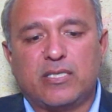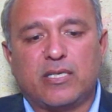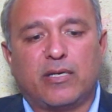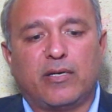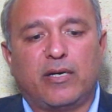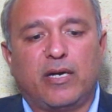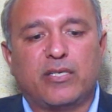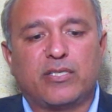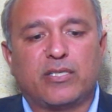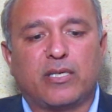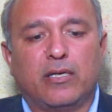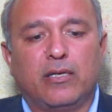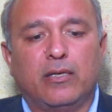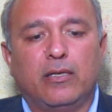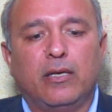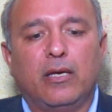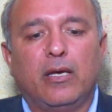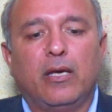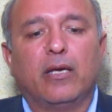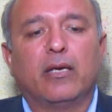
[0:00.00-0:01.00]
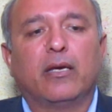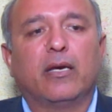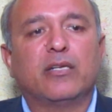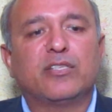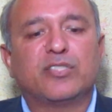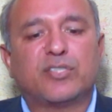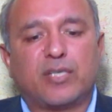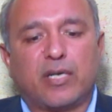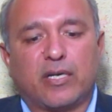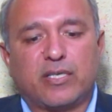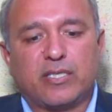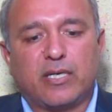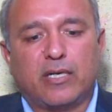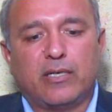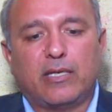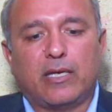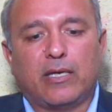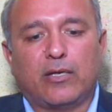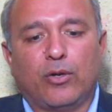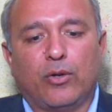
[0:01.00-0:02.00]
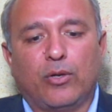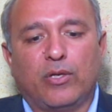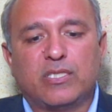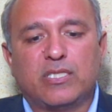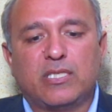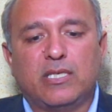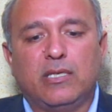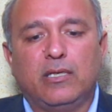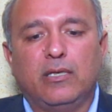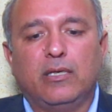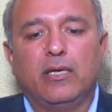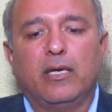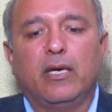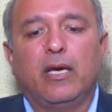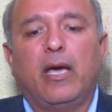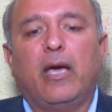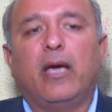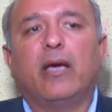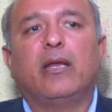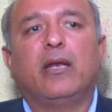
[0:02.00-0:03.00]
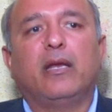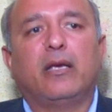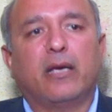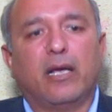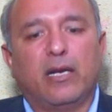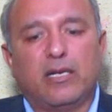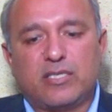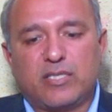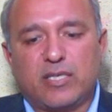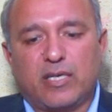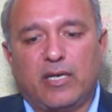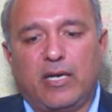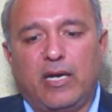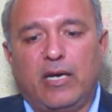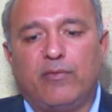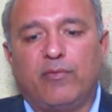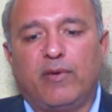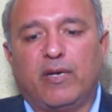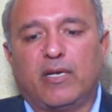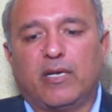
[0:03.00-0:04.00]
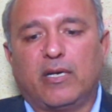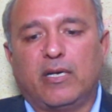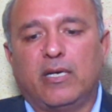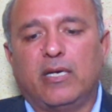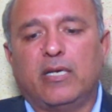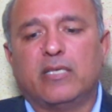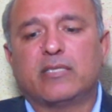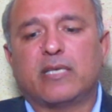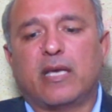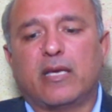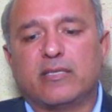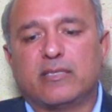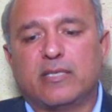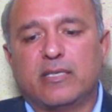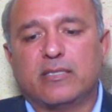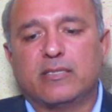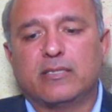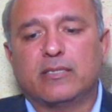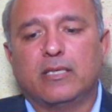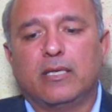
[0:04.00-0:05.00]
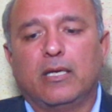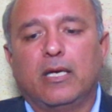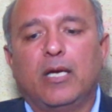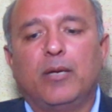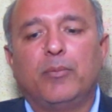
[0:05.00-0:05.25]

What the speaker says: generation, construction technology, agriculture and veterinary sciences,